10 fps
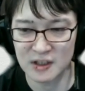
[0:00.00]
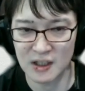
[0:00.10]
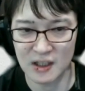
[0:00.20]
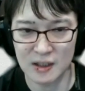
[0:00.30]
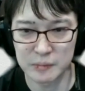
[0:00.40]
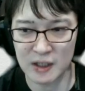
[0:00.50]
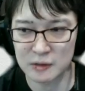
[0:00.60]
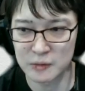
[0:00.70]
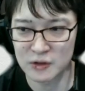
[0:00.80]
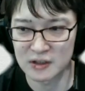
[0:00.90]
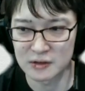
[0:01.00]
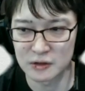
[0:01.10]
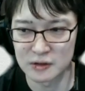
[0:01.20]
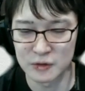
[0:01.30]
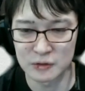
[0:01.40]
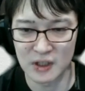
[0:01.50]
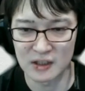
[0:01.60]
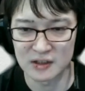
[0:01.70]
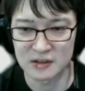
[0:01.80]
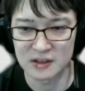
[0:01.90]
the BART model,
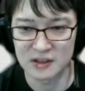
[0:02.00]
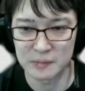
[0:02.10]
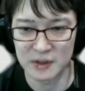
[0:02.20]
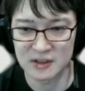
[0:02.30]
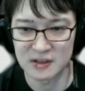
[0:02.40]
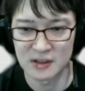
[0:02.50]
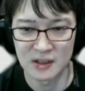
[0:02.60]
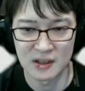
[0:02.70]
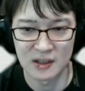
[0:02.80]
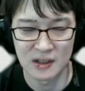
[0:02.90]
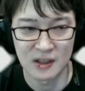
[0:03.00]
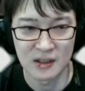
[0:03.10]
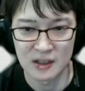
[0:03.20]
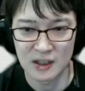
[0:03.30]
which has probably appeared